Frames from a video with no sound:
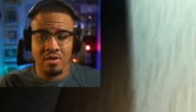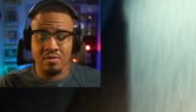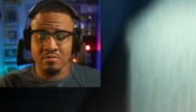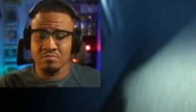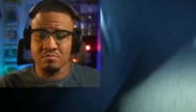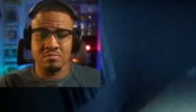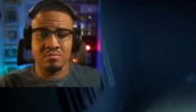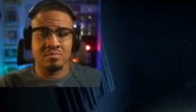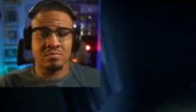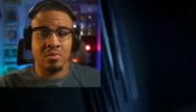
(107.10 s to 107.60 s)

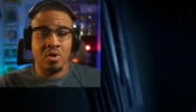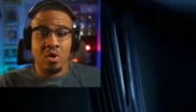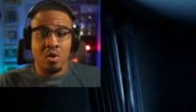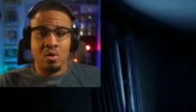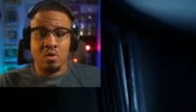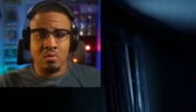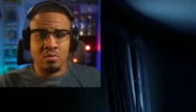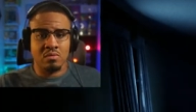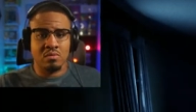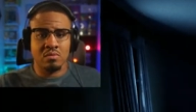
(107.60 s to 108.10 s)

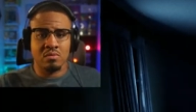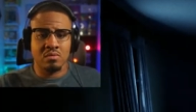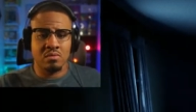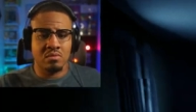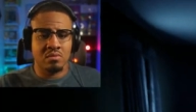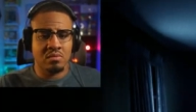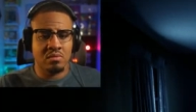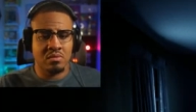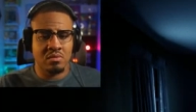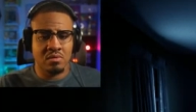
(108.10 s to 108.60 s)

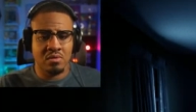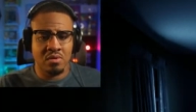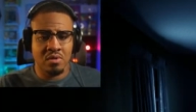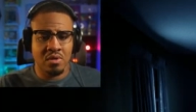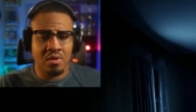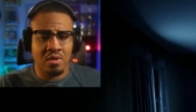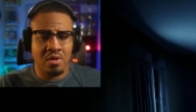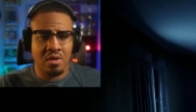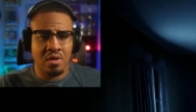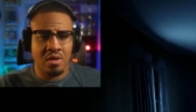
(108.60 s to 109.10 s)

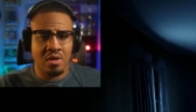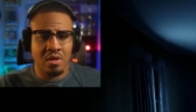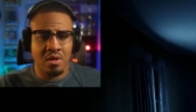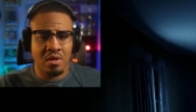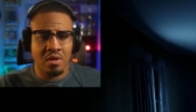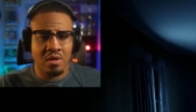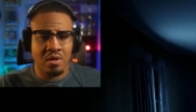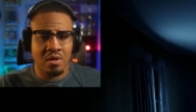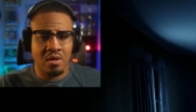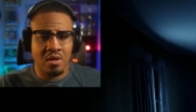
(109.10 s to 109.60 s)

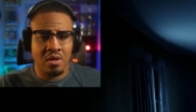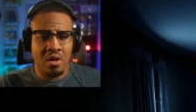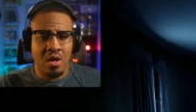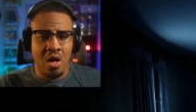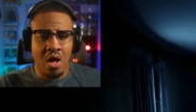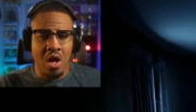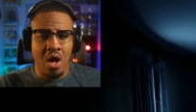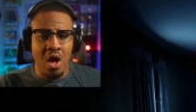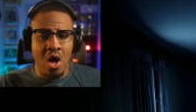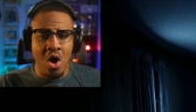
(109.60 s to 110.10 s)

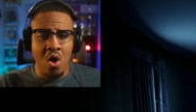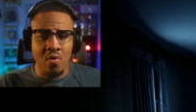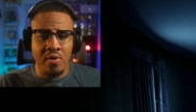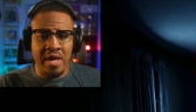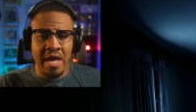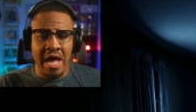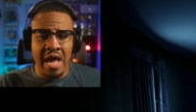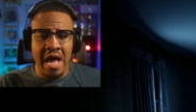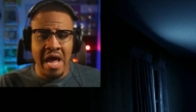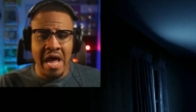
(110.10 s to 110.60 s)

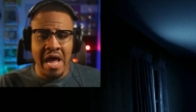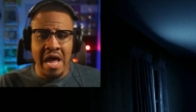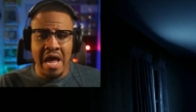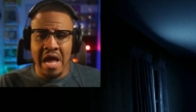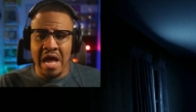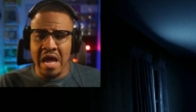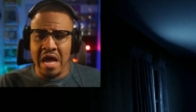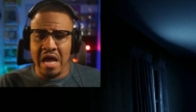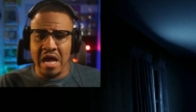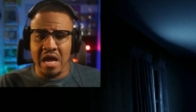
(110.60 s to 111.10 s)

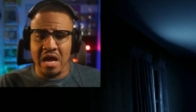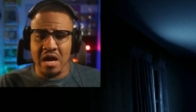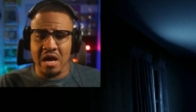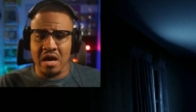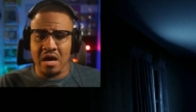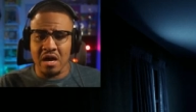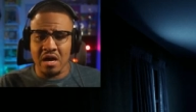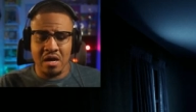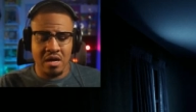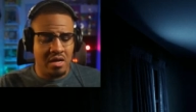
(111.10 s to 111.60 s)
Okay.
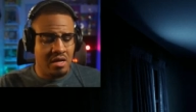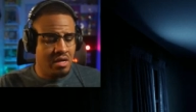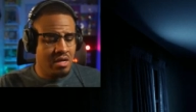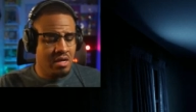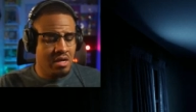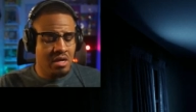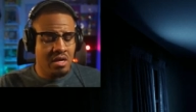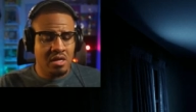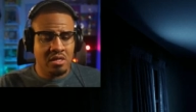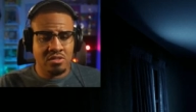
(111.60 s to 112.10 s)

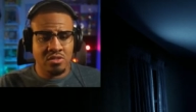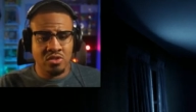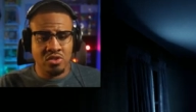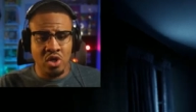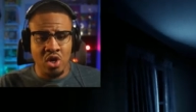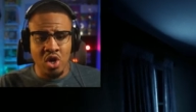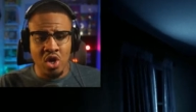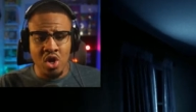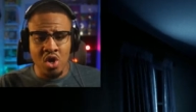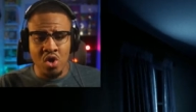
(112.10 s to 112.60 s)

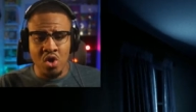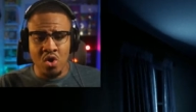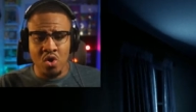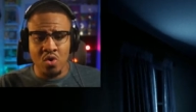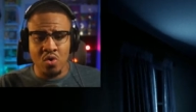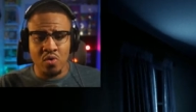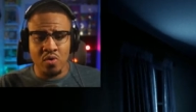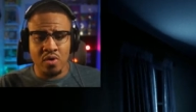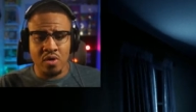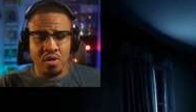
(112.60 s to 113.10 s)

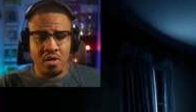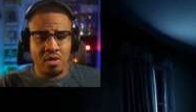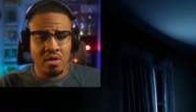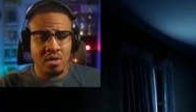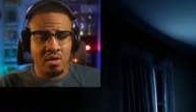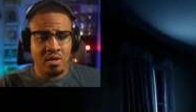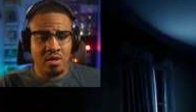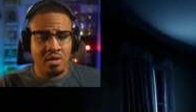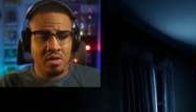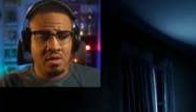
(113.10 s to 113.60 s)
Dude.
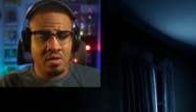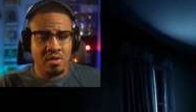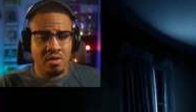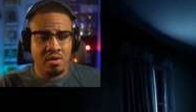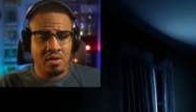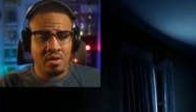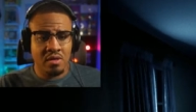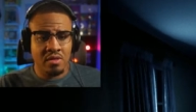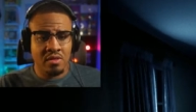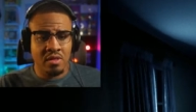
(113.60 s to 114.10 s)

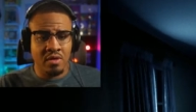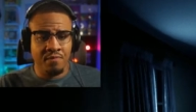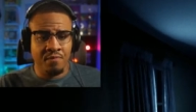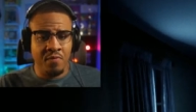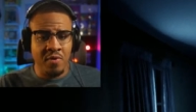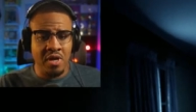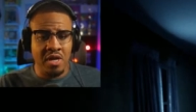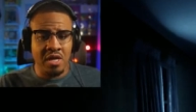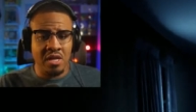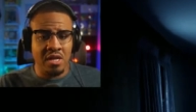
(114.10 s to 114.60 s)
The
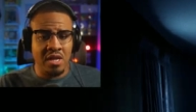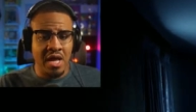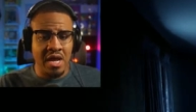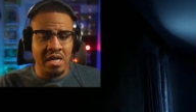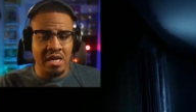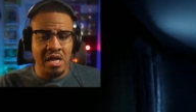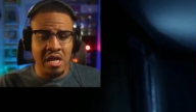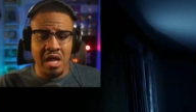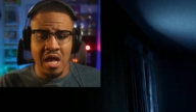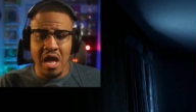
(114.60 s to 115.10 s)
freaking
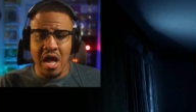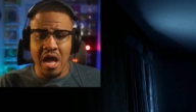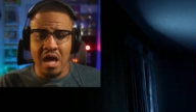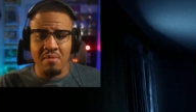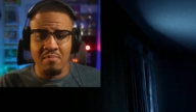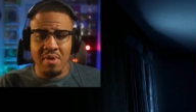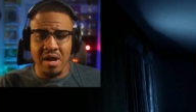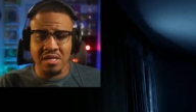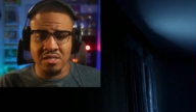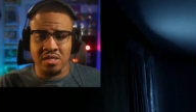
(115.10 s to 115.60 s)
lightning and
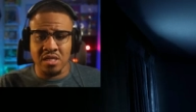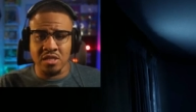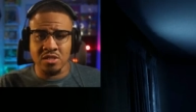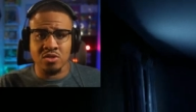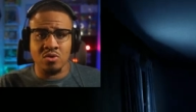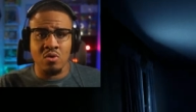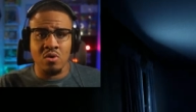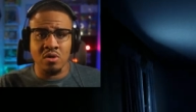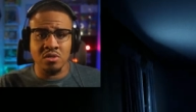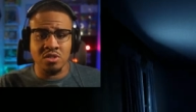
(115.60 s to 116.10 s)
my
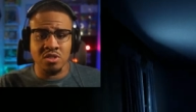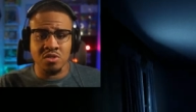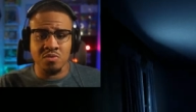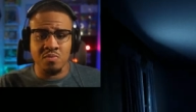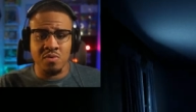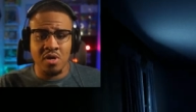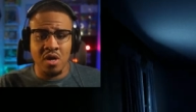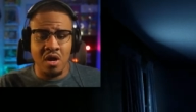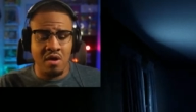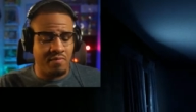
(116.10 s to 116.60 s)
Discord just
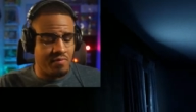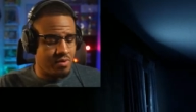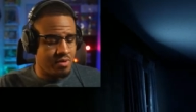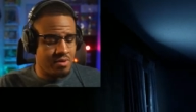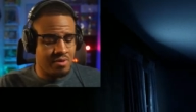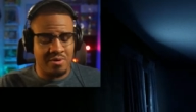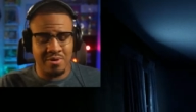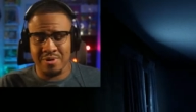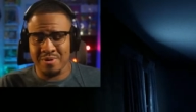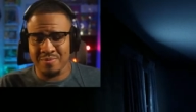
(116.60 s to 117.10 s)
went off. Oh,
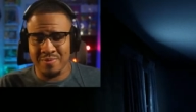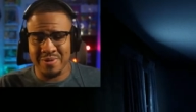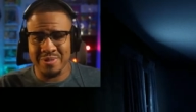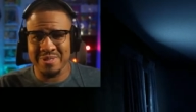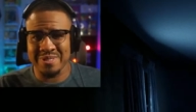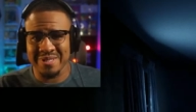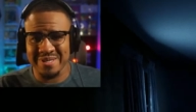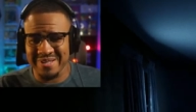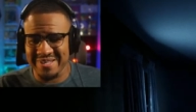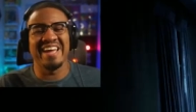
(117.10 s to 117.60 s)
hold on. What's
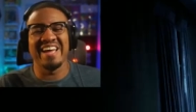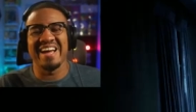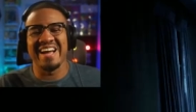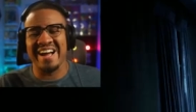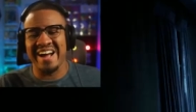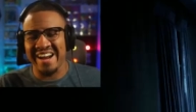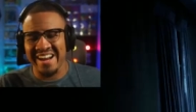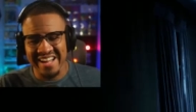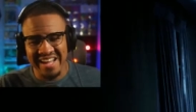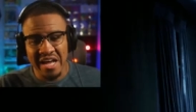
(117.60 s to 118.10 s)
it? All
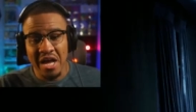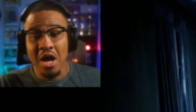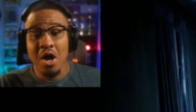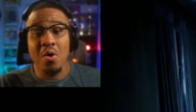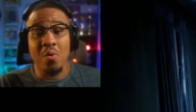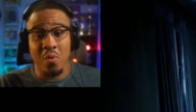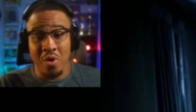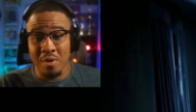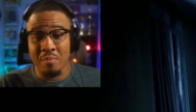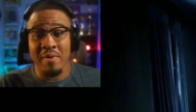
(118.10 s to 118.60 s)
right.
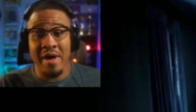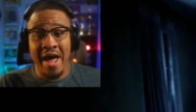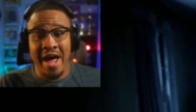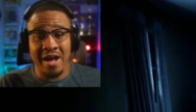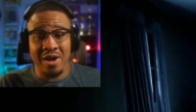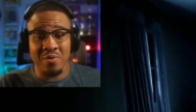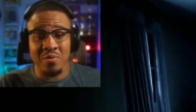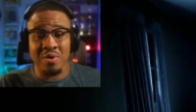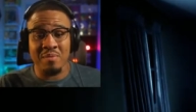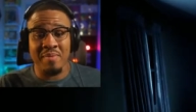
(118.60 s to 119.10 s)
We're
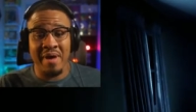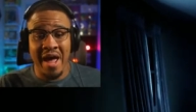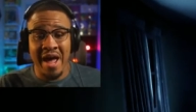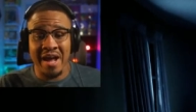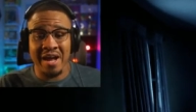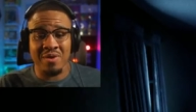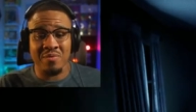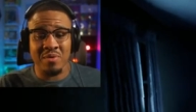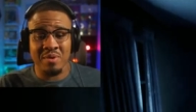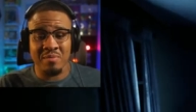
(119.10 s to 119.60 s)
back. We're back. We're